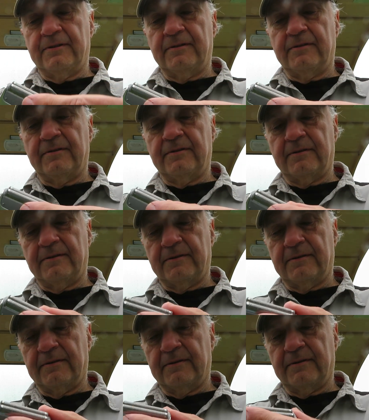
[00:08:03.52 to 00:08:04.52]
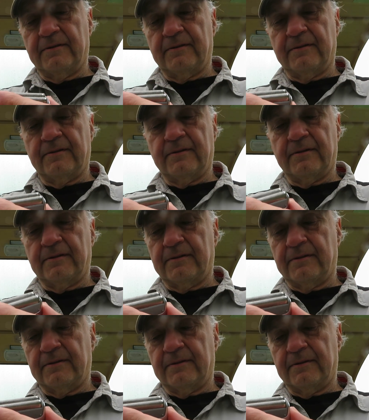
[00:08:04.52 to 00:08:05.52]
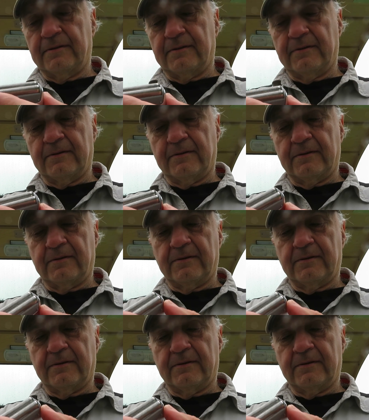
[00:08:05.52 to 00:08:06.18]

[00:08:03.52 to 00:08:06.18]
Nothing is said.